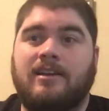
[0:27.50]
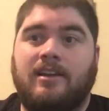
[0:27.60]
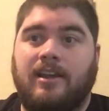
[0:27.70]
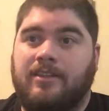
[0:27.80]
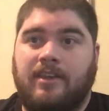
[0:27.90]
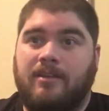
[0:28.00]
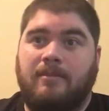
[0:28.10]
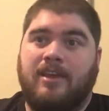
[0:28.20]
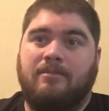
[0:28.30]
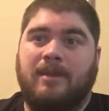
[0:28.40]
nothing in
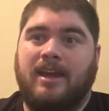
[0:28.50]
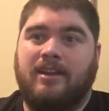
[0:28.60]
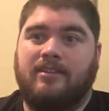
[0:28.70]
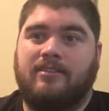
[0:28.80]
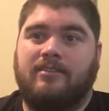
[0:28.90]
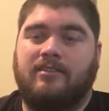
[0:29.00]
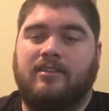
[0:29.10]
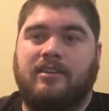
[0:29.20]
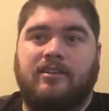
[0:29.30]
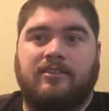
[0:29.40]
mathematics
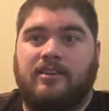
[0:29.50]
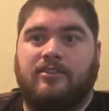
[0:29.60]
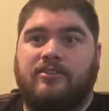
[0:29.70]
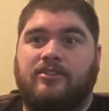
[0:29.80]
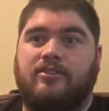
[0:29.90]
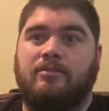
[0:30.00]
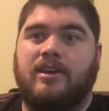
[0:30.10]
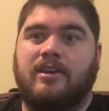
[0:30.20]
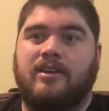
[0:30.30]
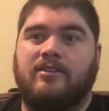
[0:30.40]
exists
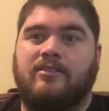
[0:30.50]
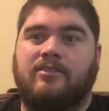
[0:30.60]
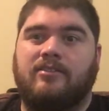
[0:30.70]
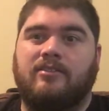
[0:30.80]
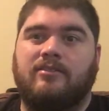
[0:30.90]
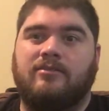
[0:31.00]
because